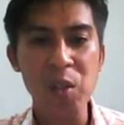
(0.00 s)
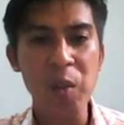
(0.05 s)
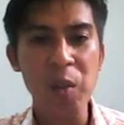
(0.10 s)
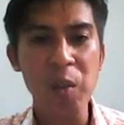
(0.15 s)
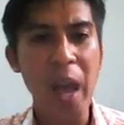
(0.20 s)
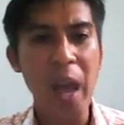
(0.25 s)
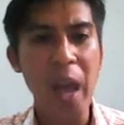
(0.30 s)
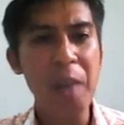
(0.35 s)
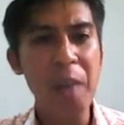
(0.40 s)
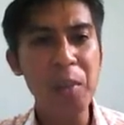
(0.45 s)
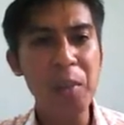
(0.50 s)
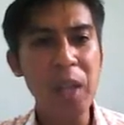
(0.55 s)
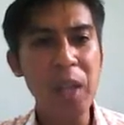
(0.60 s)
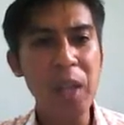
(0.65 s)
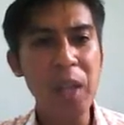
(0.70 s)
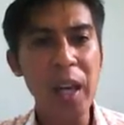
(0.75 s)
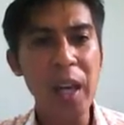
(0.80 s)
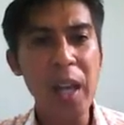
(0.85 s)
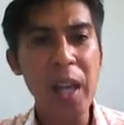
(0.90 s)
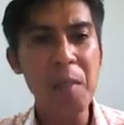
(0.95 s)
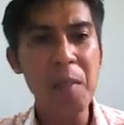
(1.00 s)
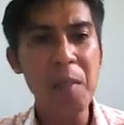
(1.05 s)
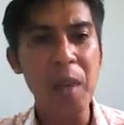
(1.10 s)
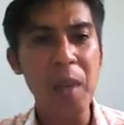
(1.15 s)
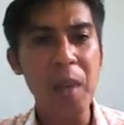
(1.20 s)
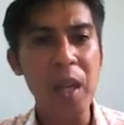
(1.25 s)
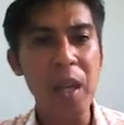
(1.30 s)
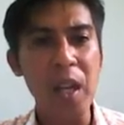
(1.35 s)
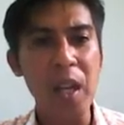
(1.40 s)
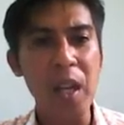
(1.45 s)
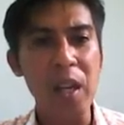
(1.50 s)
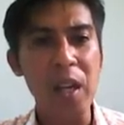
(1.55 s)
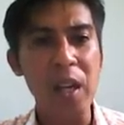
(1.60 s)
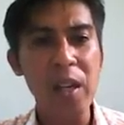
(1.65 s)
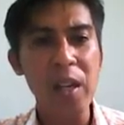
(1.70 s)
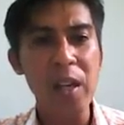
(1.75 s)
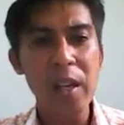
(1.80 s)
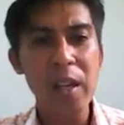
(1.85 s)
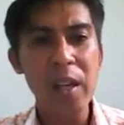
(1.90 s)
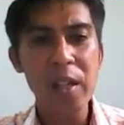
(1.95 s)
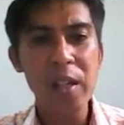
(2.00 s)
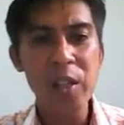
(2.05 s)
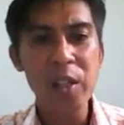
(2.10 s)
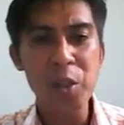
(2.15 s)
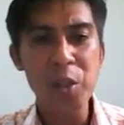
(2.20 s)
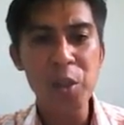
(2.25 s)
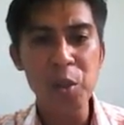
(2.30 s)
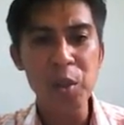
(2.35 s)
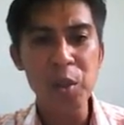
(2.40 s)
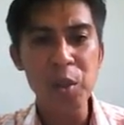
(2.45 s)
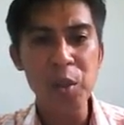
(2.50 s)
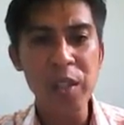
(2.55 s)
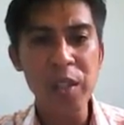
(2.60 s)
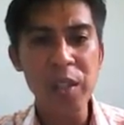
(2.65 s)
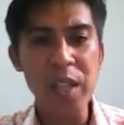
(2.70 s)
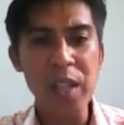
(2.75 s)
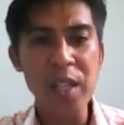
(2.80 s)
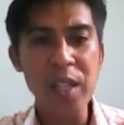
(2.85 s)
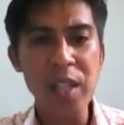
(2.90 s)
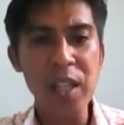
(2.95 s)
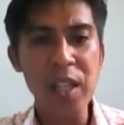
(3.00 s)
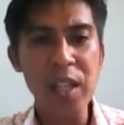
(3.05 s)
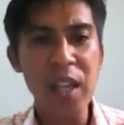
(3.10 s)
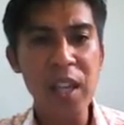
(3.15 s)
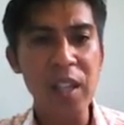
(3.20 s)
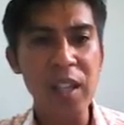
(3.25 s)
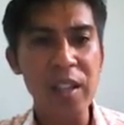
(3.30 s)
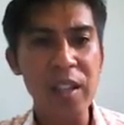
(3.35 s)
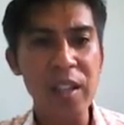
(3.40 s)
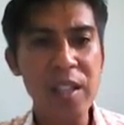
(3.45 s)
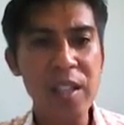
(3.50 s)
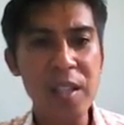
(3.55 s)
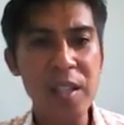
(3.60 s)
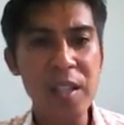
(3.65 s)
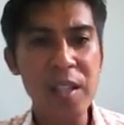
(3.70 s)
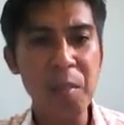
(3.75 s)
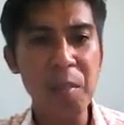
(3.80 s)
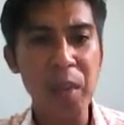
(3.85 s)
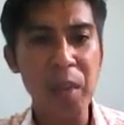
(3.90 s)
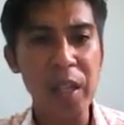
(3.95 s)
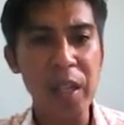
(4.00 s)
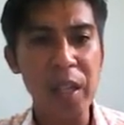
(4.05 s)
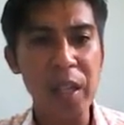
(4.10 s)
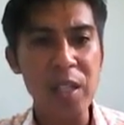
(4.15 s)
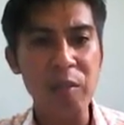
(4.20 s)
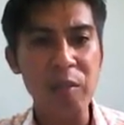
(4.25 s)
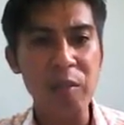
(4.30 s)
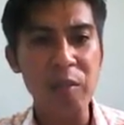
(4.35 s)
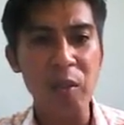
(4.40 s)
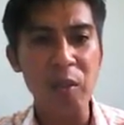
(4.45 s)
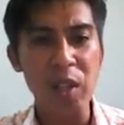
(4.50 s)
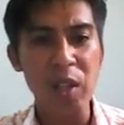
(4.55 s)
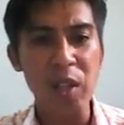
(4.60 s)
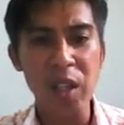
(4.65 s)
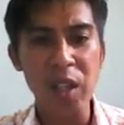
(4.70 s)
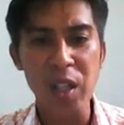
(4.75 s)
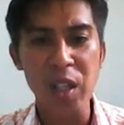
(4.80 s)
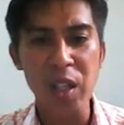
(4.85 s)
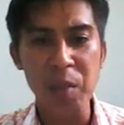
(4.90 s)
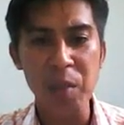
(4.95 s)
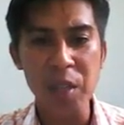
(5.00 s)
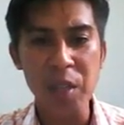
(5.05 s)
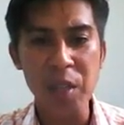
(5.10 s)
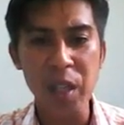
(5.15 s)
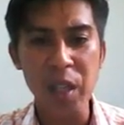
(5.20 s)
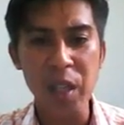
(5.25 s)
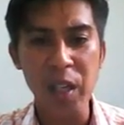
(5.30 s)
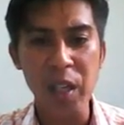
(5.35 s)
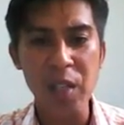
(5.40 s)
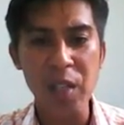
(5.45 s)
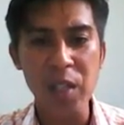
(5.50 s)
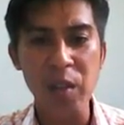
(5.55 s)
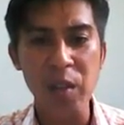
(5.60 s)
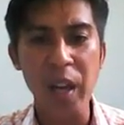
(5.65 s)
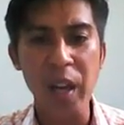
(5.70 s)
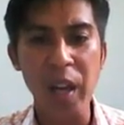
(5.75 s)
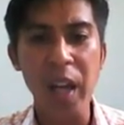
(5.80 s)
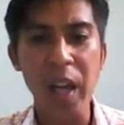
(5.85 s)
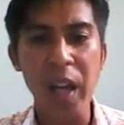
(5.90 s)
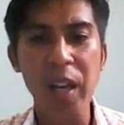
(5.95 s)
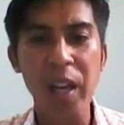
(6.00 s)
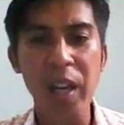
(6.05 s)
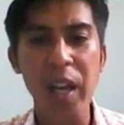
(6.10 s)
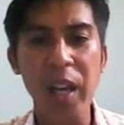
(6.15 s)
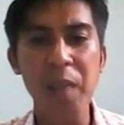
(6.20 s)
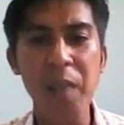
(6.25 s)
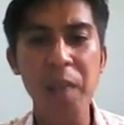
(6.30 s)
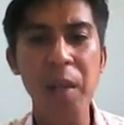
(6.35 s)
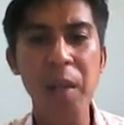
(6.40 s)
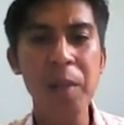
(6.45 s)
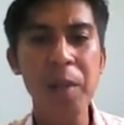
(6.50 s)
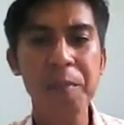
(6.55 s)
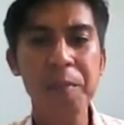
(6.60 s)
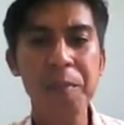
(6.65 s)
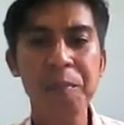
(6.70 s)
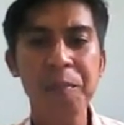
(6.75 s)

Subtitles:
So I'll put a label here to designate that this is a place for the learning material. So I'll add a label.